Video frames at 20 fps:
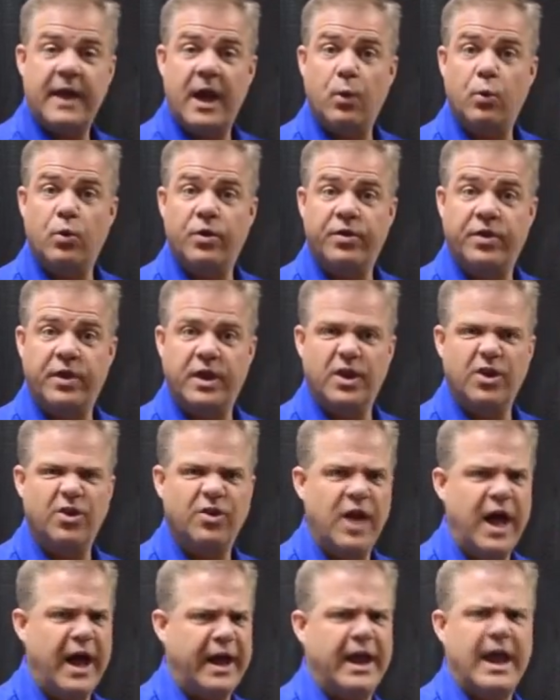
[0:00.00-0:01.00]
that with the
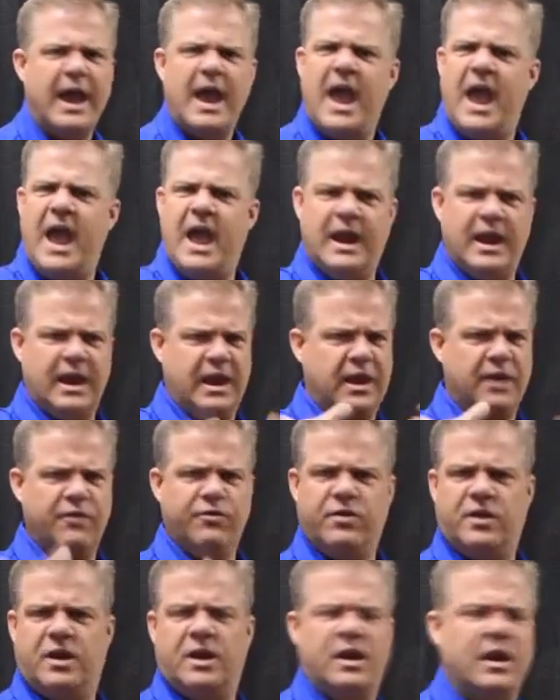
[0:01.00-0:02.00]
interlock, and it
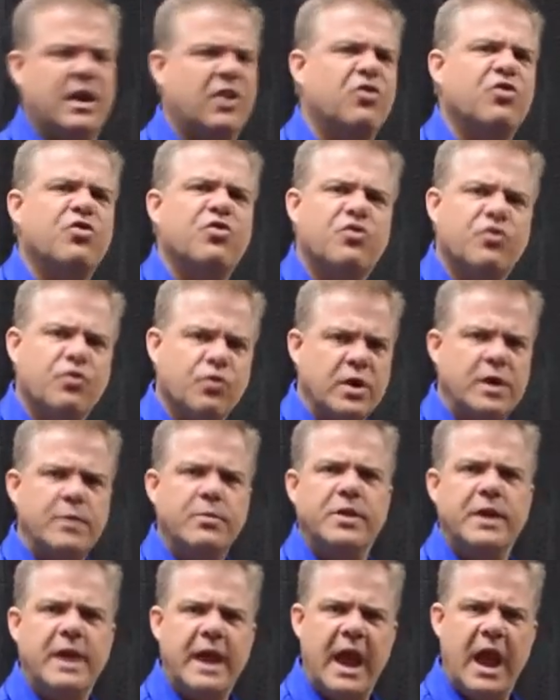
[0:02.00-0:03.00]
gives it an
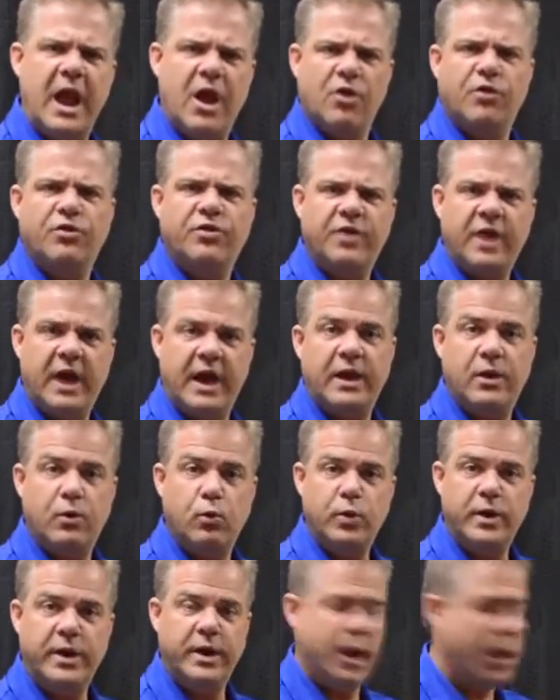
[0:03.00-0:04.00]
extremely airtight
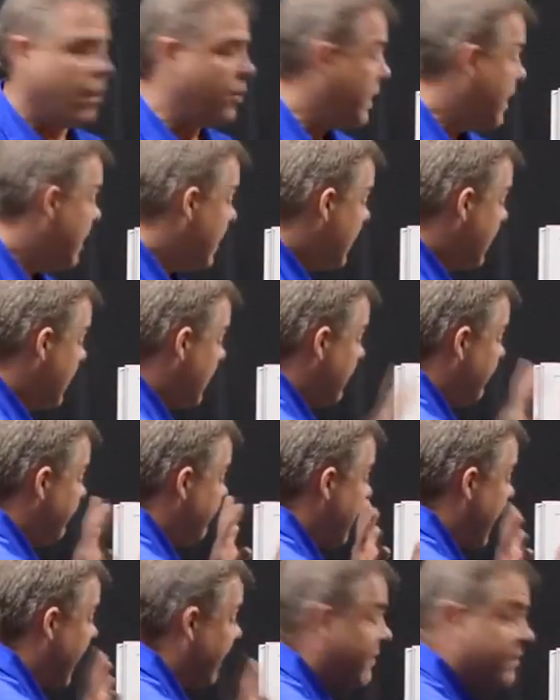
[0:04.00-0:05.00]
window. In
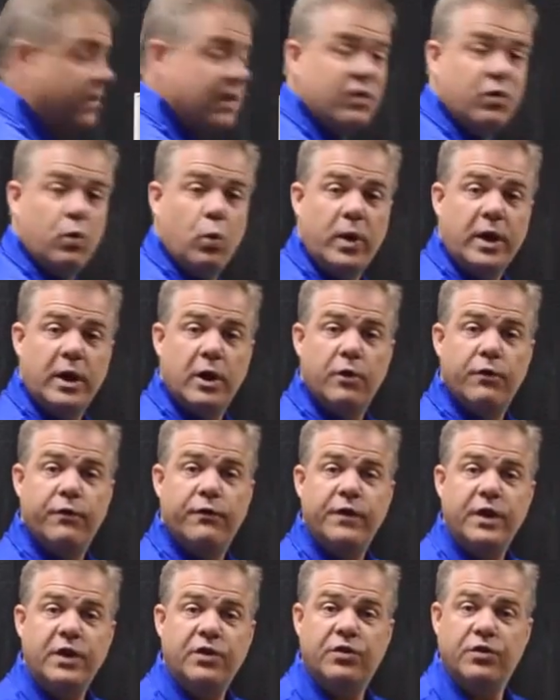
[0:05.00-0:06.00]
fact, this window
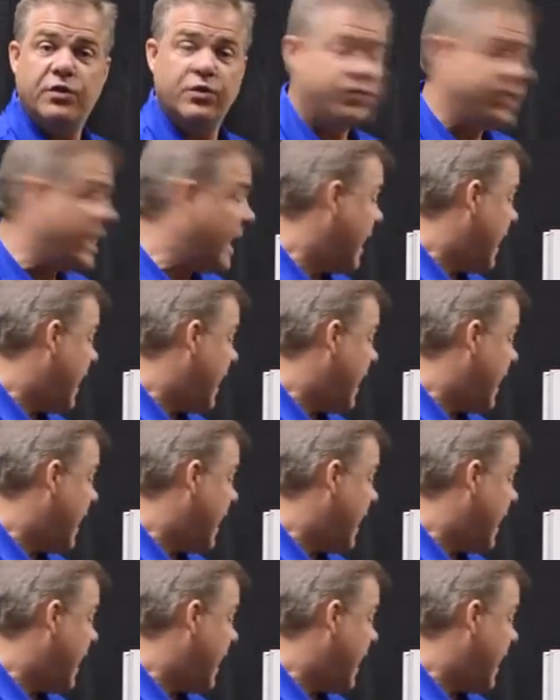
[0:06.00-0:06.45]
features